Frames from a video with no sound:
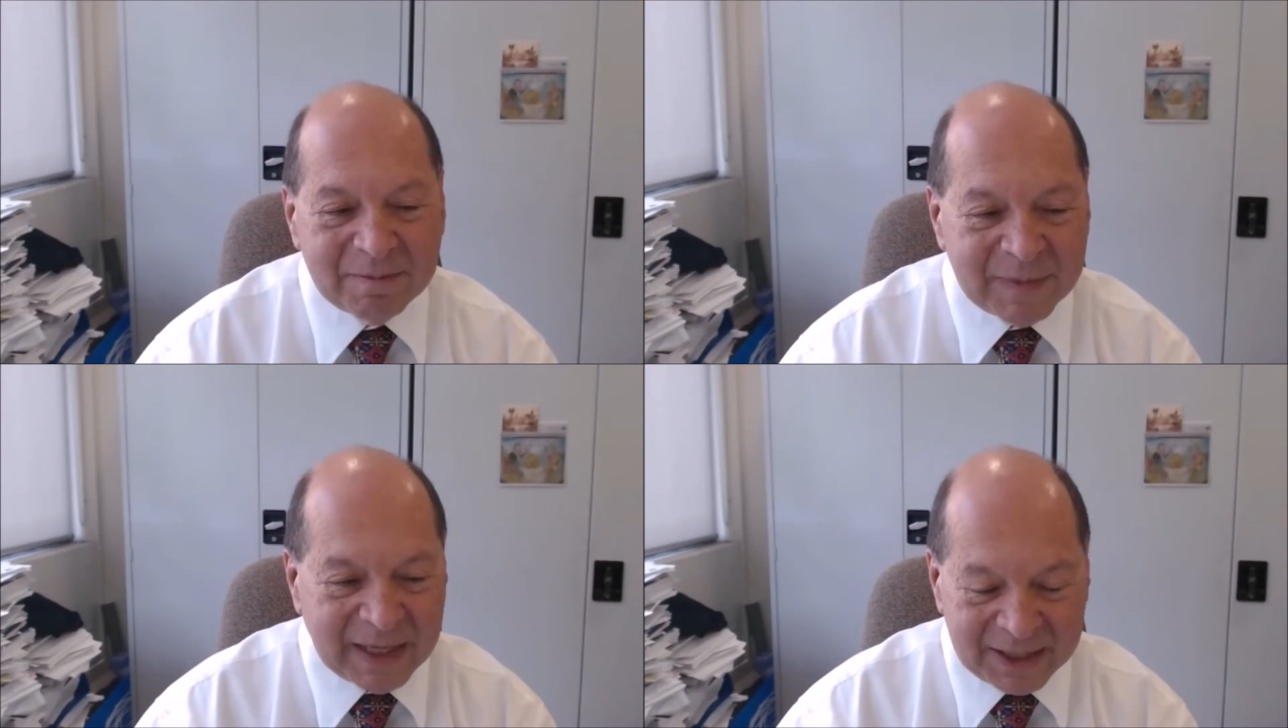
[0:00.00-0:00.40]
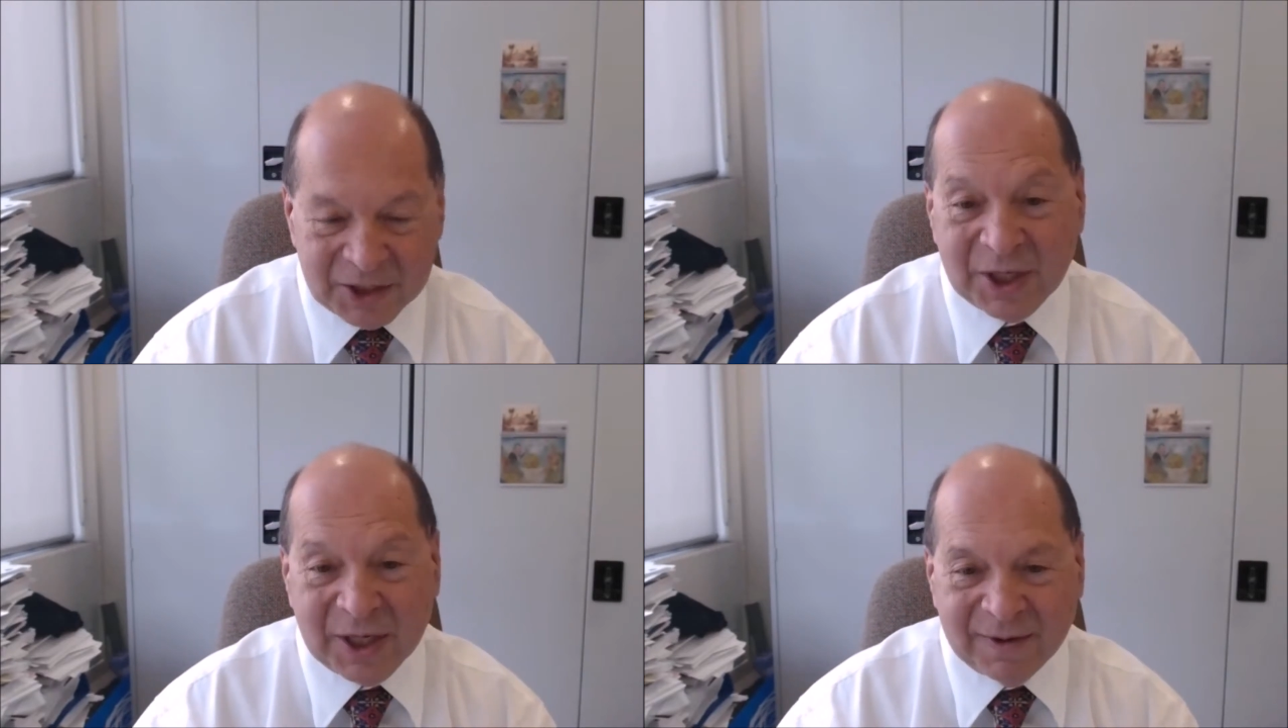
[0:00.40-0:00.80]
the
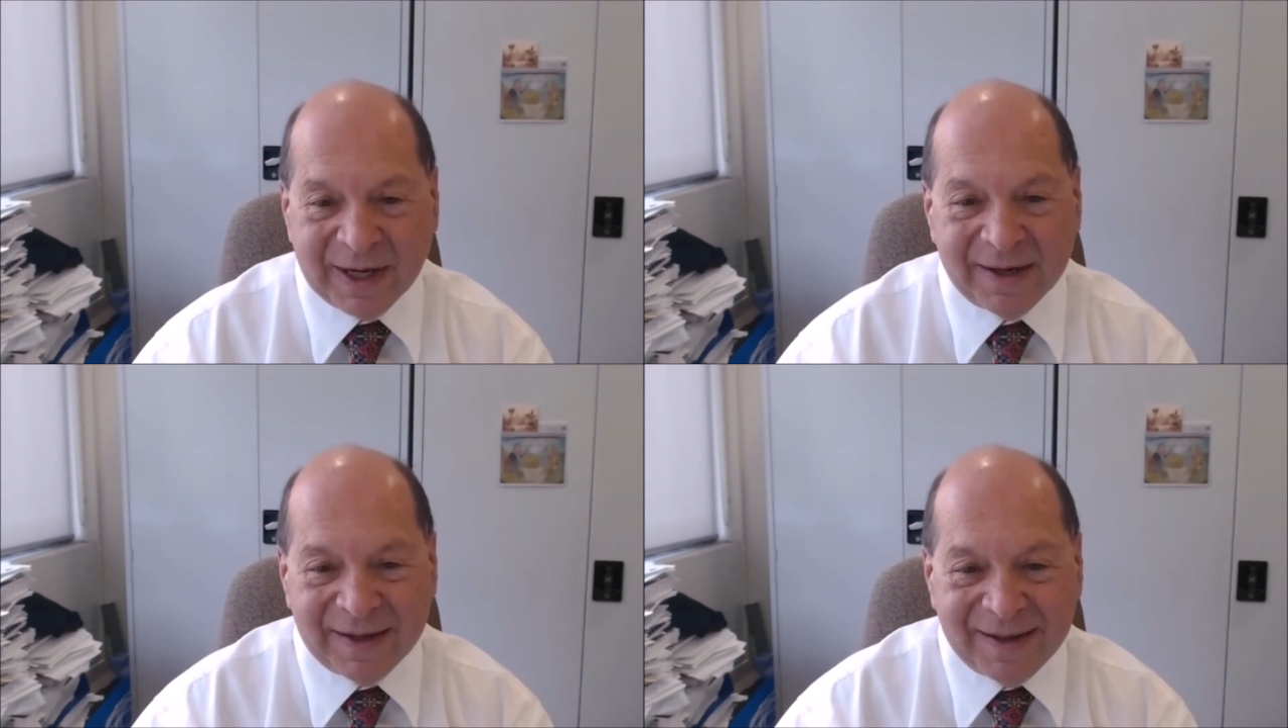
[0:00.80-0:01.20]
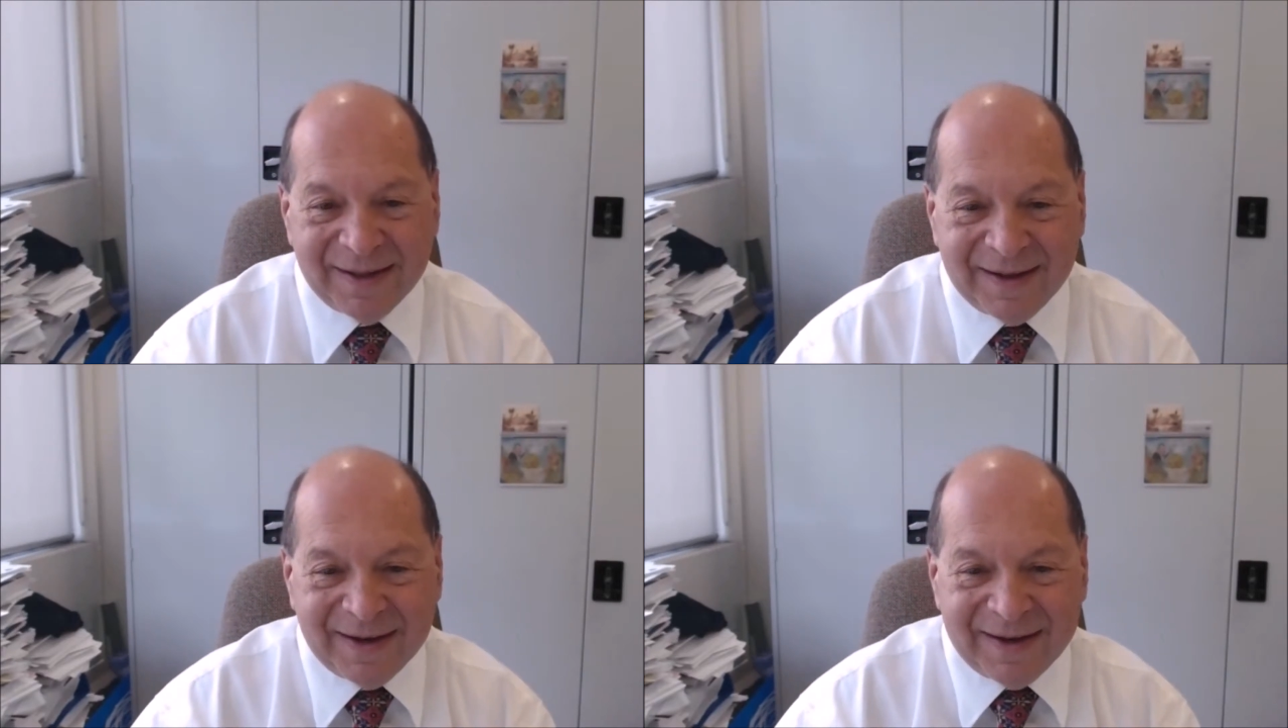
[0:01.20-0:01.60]
exterior.
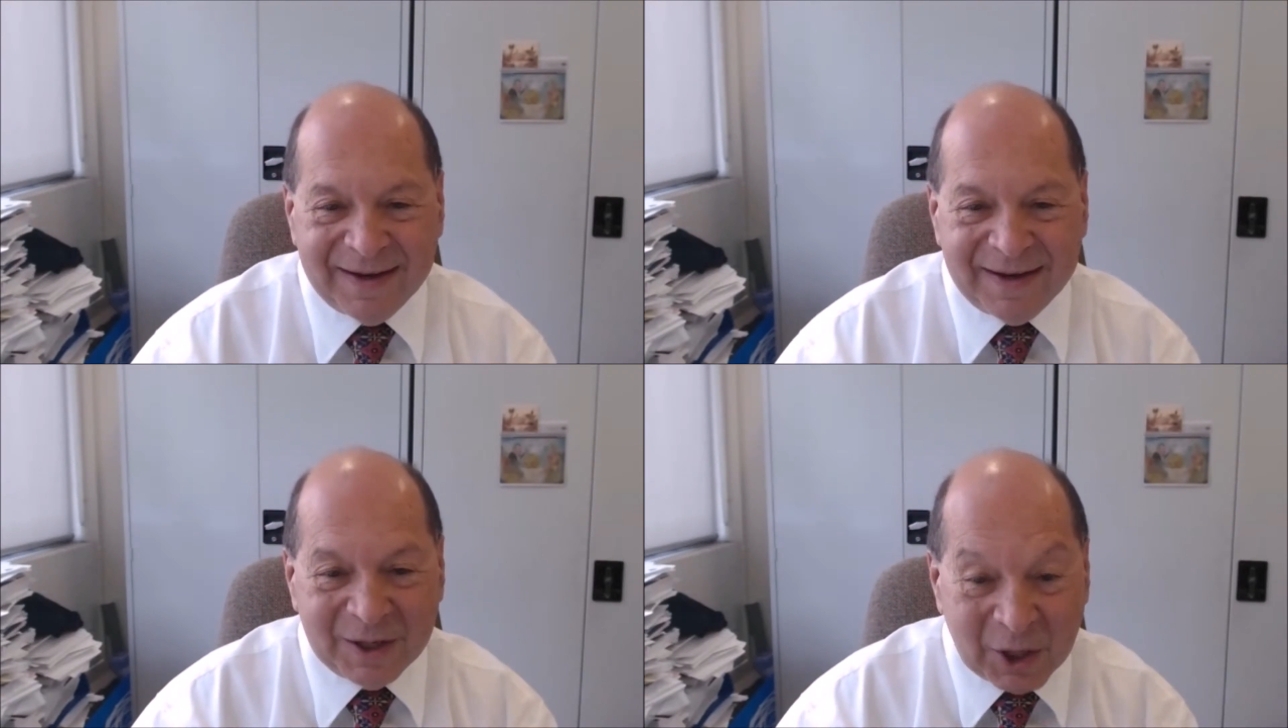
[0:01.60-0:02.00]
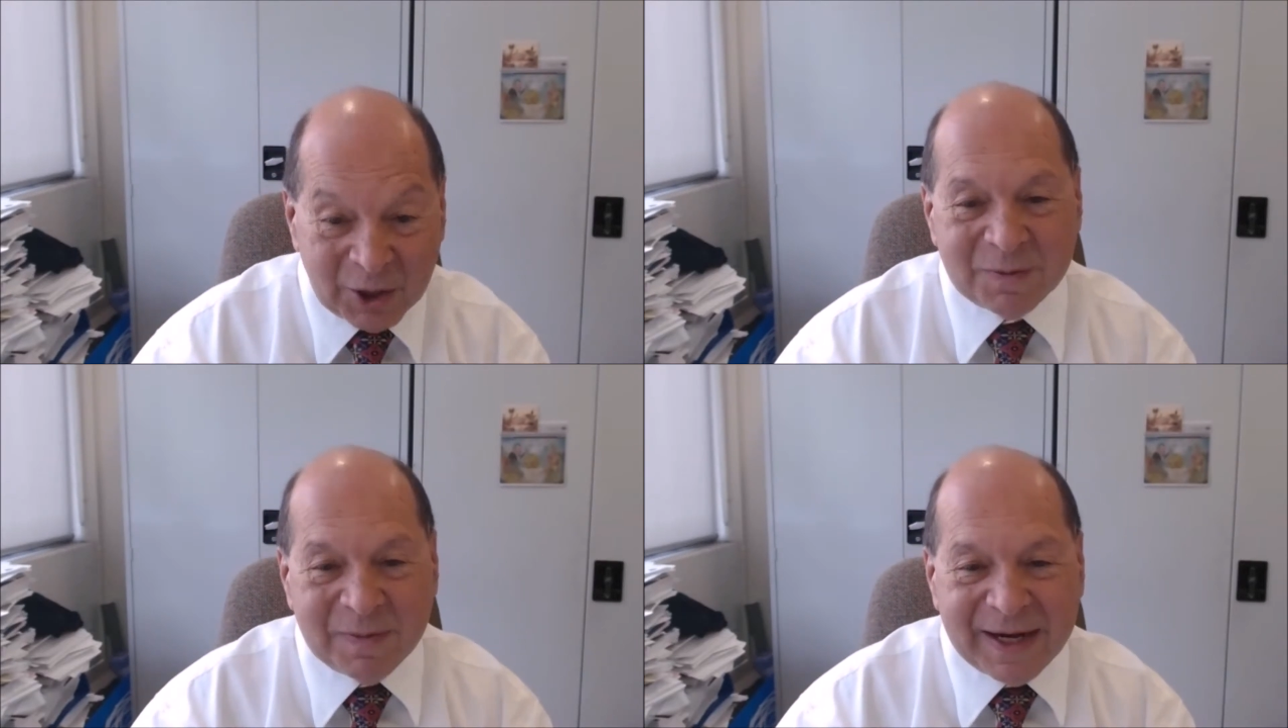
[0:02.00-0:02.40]

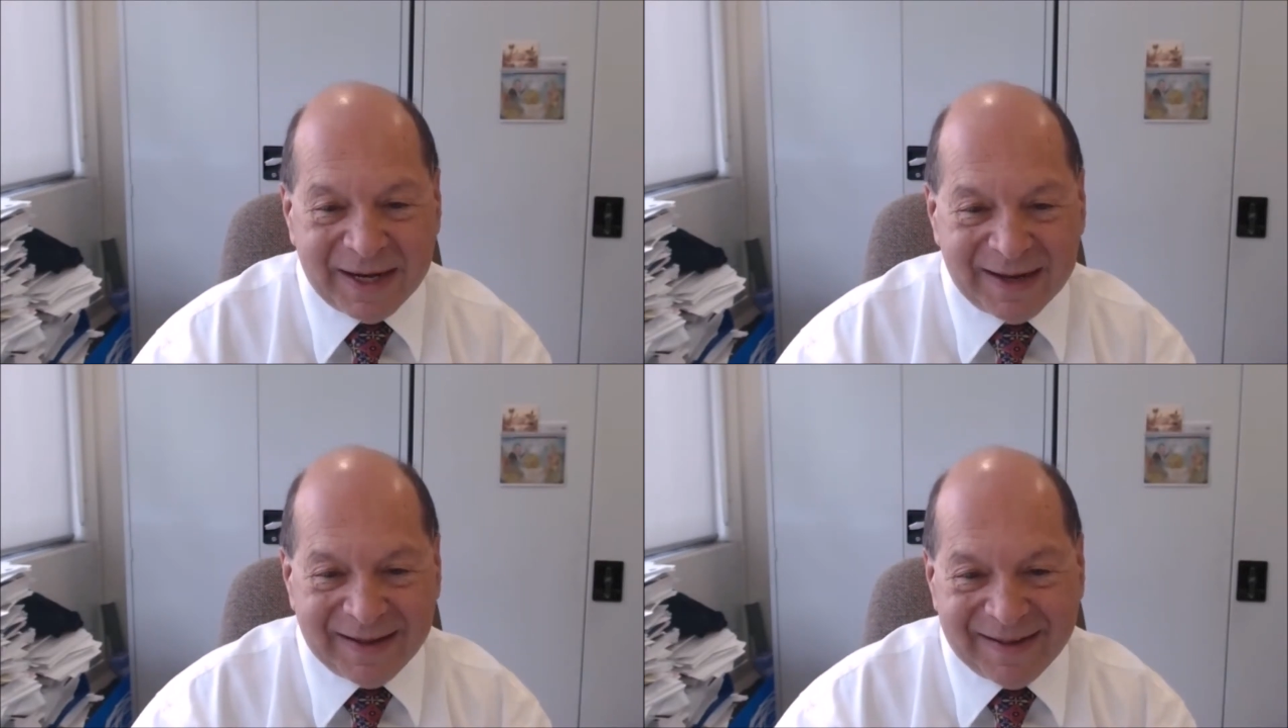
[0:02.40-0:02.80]
Cosmetic.